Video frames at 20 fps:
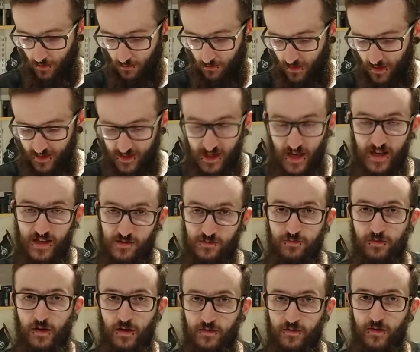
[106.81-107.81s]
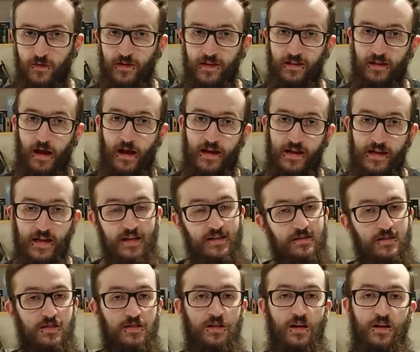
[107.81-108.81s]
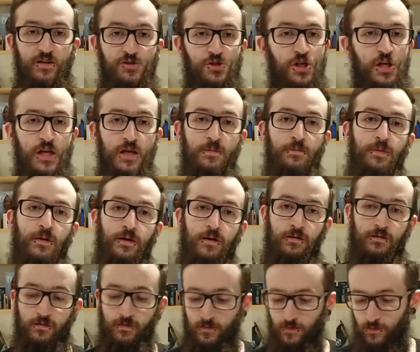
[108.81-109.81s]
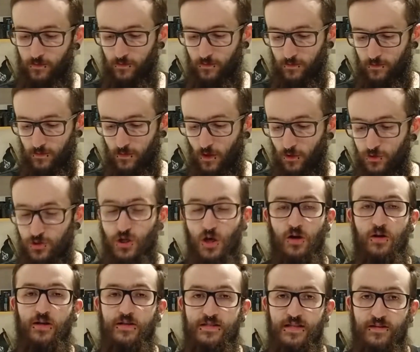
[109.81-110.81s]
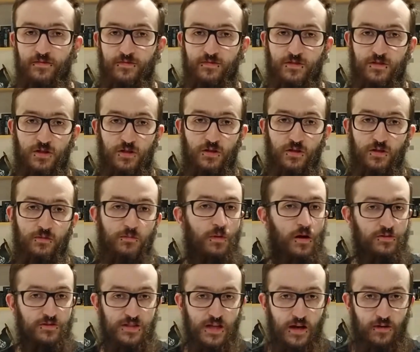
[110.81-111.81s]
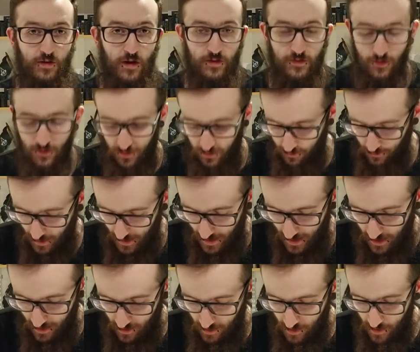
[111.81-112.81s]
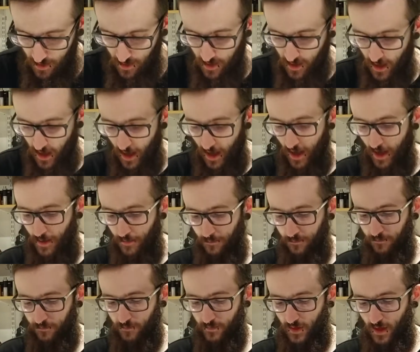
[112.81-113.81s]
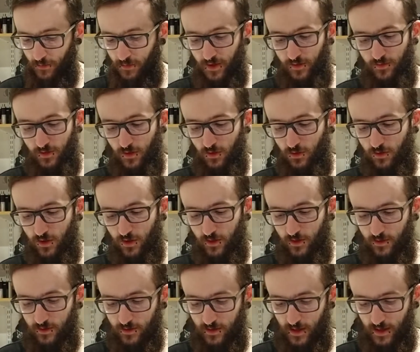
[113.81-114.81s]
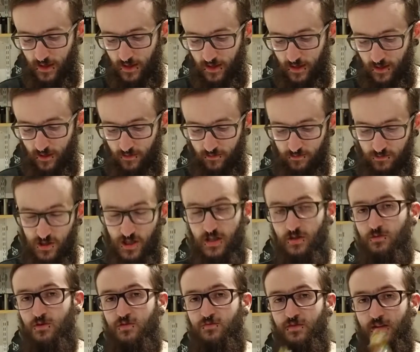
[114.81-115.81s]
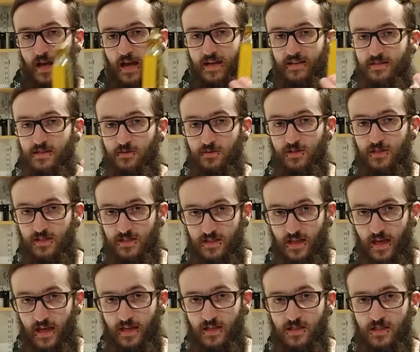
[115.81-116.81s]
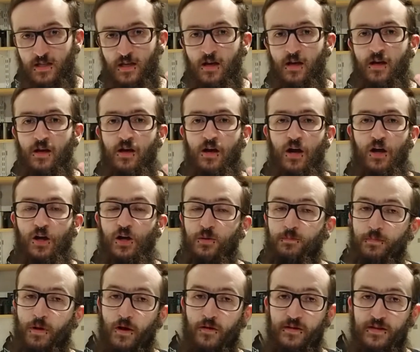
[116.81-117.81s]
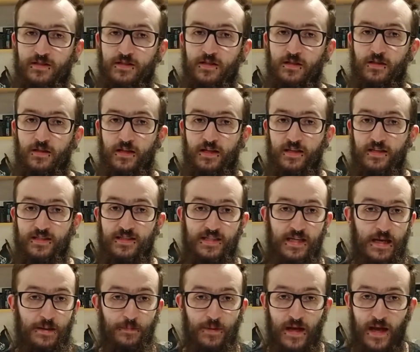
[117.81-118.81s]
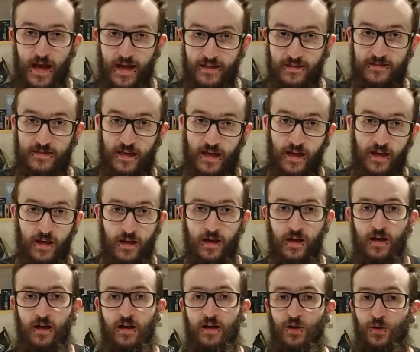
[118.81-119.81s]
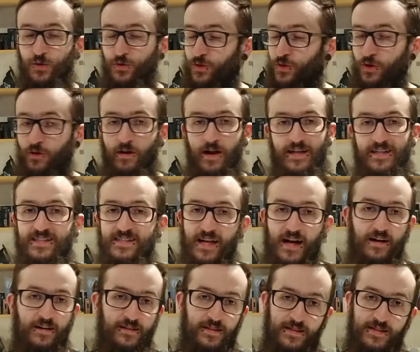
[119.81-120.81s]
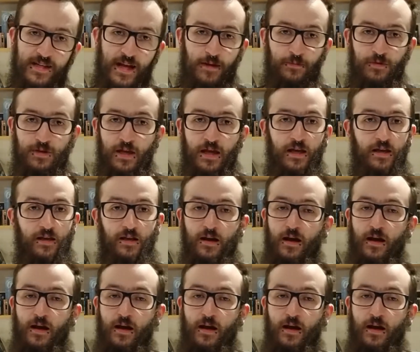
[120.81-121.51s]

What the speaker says: I say, it's very, very light. It's a cheaper alternative to mods that are out there at the minute. I mean, if you look at the Sinuous V80, which is this, and compare it to the CB80, they're exactly the same thing.